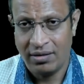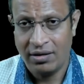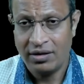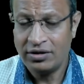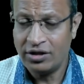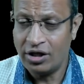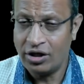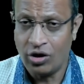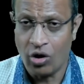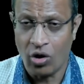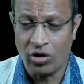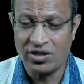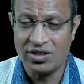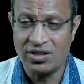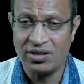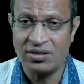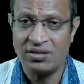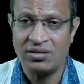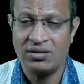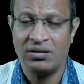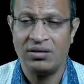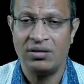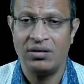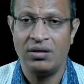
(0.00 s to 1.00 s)
the doctor
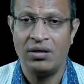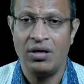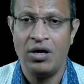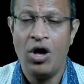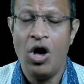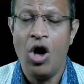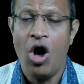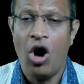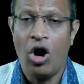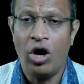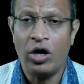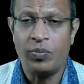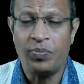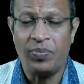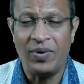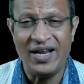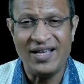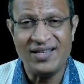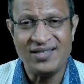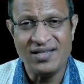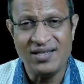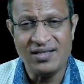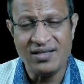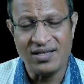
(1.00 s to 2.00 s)
or
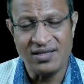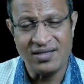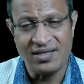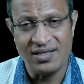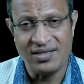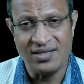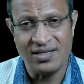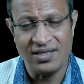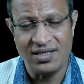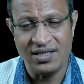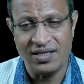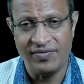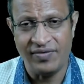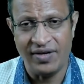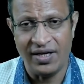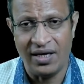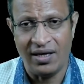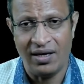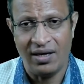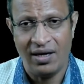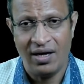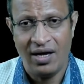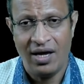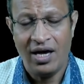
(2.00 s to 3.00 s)
placing the CCTV
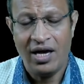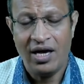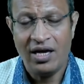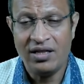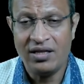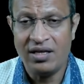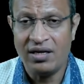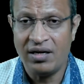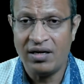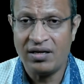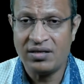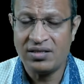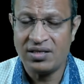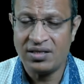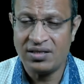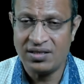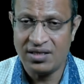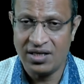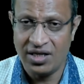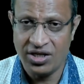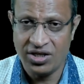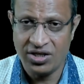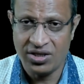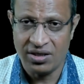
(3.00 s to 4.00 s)
in the nurse's
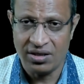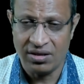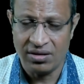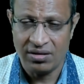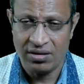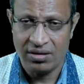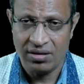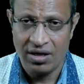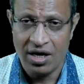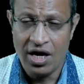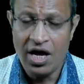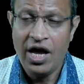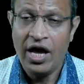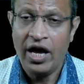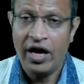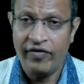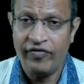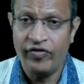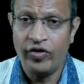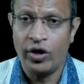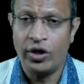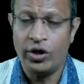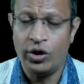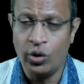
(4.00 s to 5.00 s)
station. If
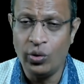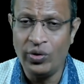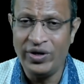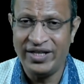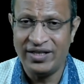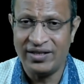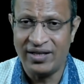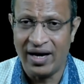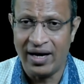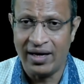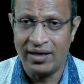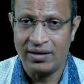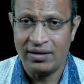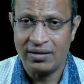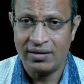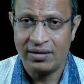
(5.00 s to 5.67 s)
you are doing that,